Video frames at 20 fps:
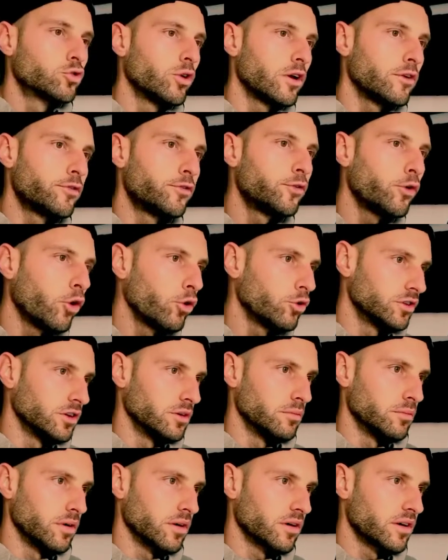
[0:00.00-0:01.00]
to a phone
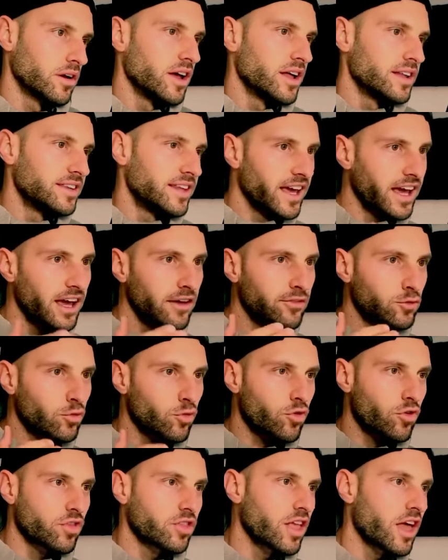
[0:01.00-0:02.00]
number. They have to
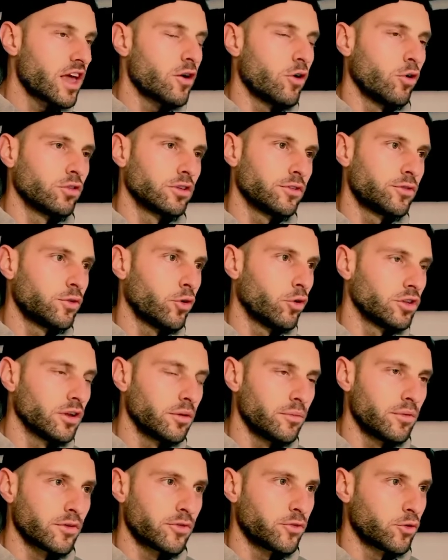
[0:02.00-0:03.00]
stay on the phone number